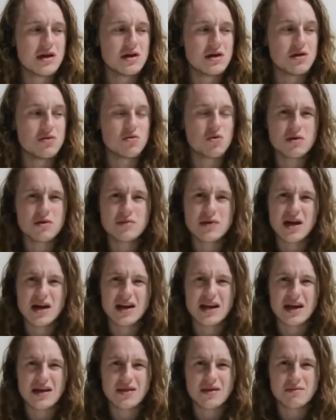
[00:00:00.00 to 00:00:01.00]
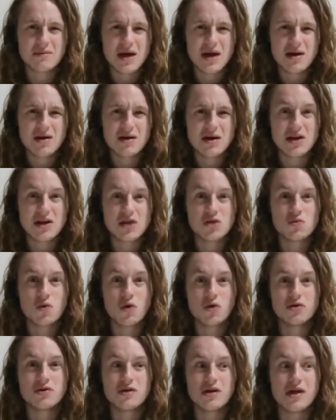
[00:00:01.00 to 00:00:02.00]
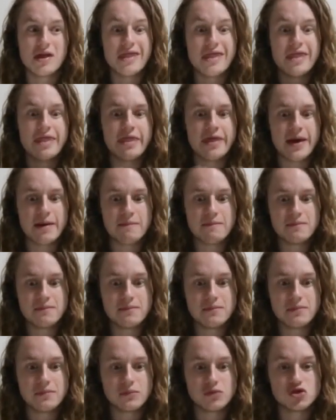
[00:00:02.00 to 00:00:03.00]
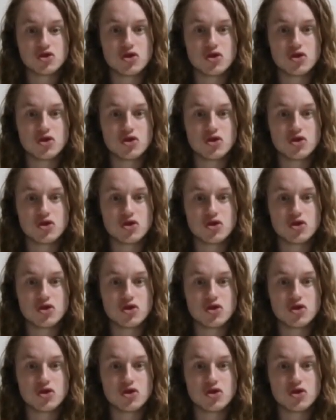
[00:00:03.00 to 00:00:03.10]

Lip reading: You want to be able to get them out, and you want them